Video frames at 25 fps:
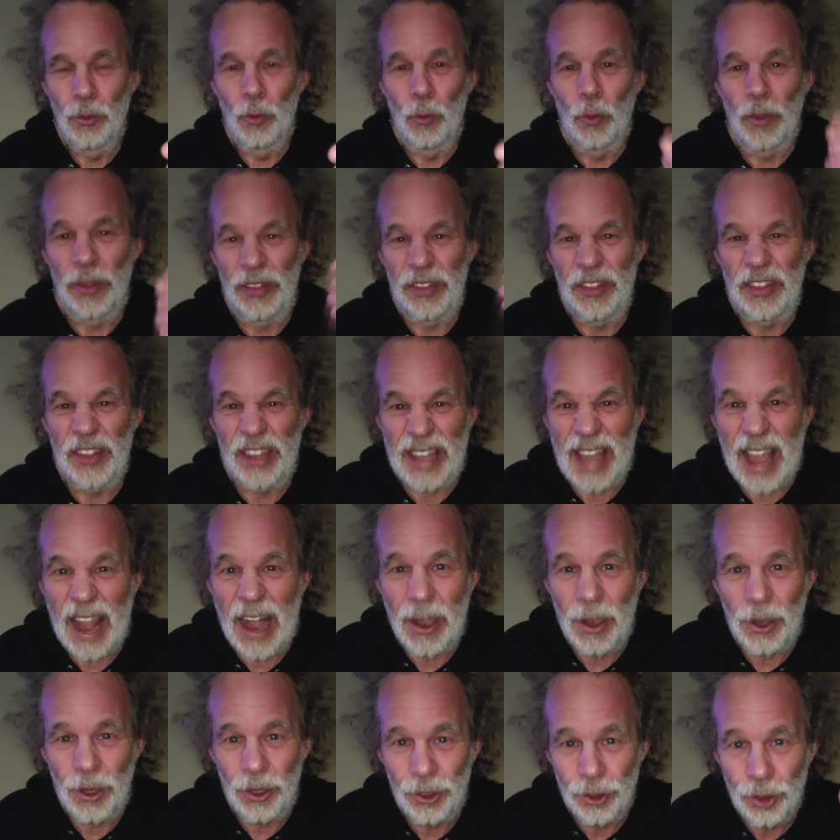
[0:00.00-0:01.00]
with the
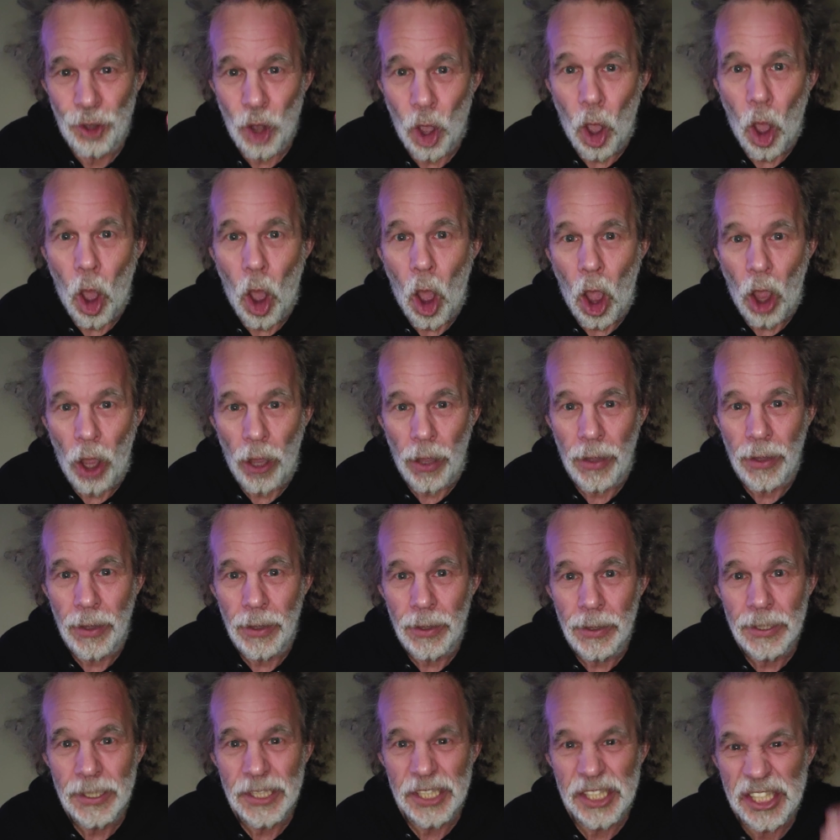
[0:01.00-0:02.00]
guard dog,
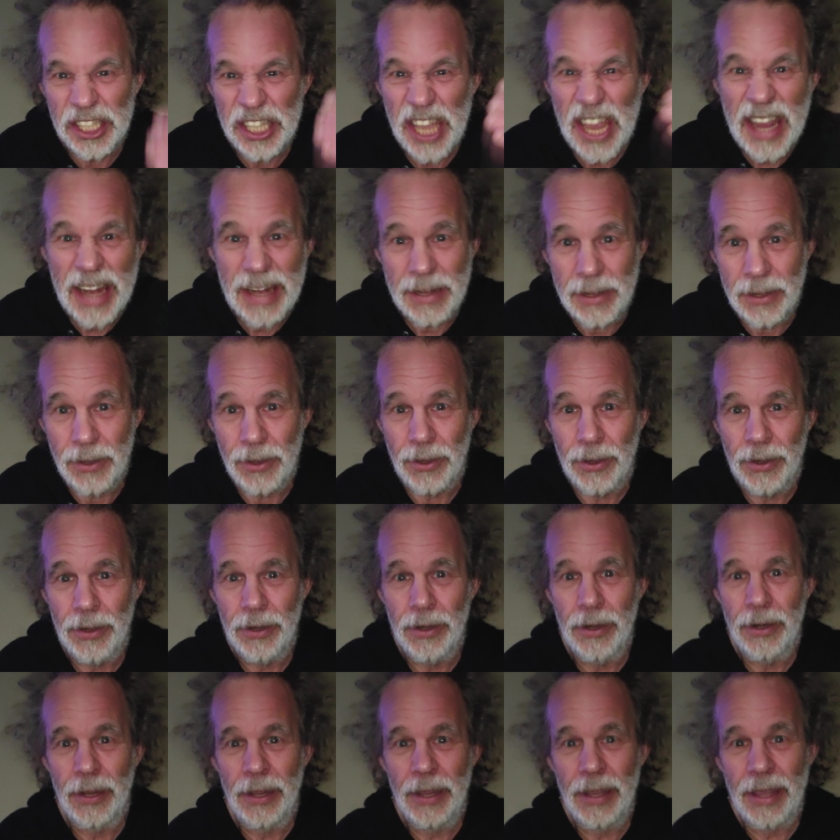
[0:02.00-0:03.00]
Satan,
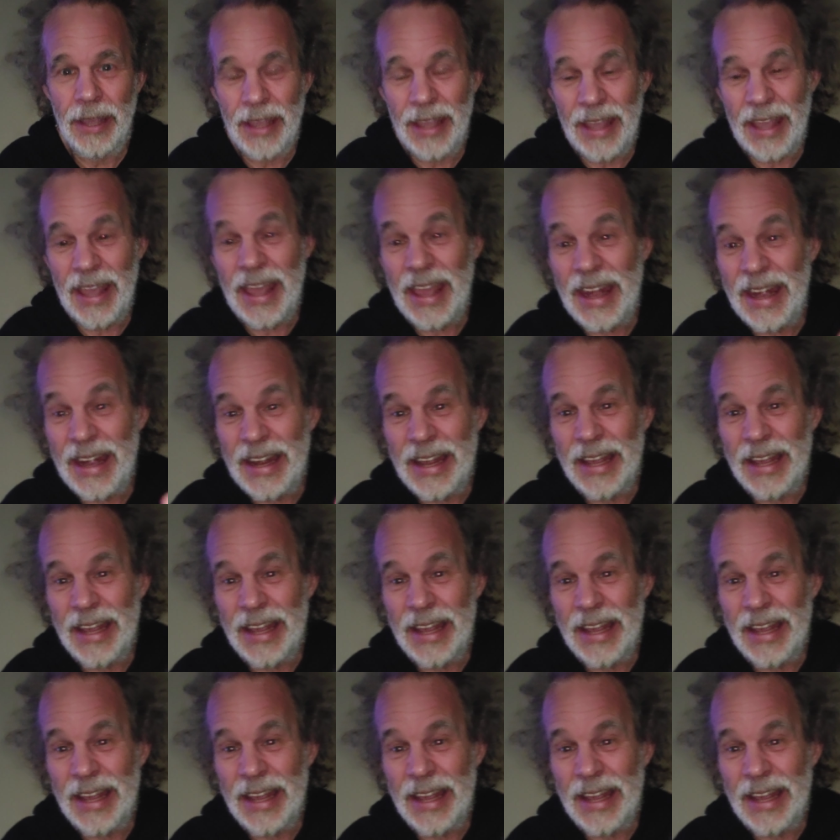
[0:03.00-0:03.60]
in